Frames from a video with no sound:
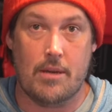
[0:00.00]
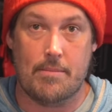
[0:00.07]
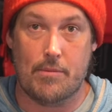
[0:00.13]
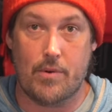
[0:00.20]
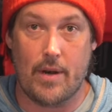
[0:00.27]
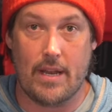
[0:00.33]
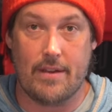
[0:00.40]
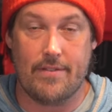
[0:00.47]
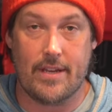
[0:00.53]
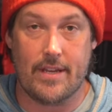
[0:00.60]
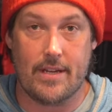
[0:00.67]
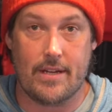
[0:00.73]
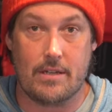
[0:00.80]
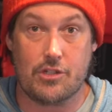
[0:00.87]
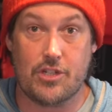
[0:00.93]

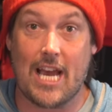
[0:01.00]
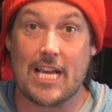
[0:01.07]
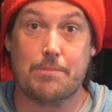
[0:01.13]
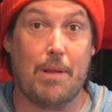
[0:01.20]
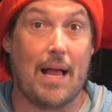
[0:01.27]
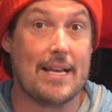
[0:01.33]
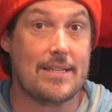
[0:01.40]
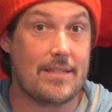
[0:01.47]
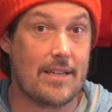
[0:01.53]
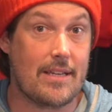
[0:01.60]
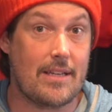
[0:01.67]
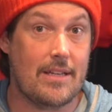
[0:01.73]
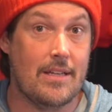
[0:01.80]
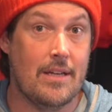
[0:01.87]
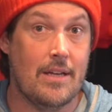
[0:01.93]
Moravia, Jack's
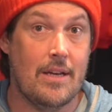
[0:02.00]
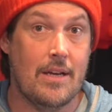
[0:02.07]
Plastic.